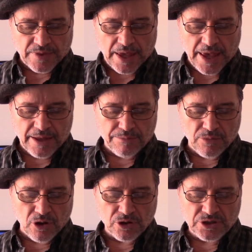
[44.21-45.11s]
and
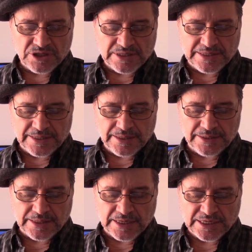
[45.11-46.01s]

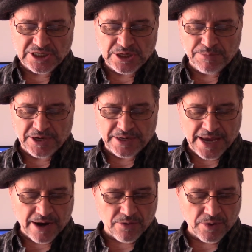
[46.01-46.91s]

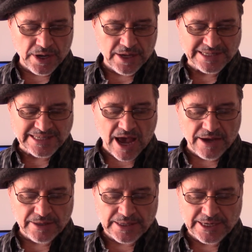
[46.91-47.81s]
multidisciplinary
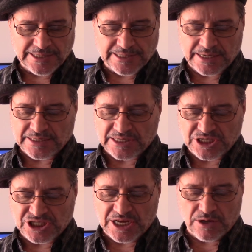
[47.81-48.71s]
scientist is
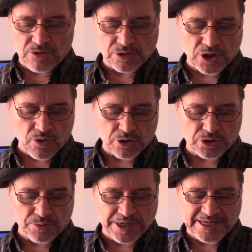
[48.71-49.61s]
Gilles
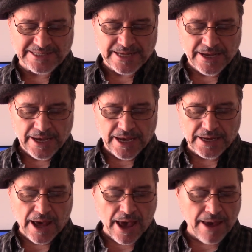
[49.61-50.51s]
Lauzon-Ortubise, and
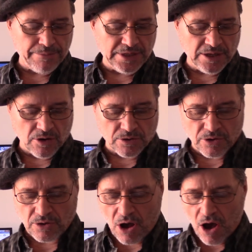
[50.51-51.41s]
I am the
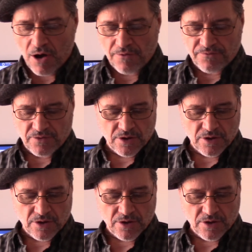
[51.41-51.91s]
owner of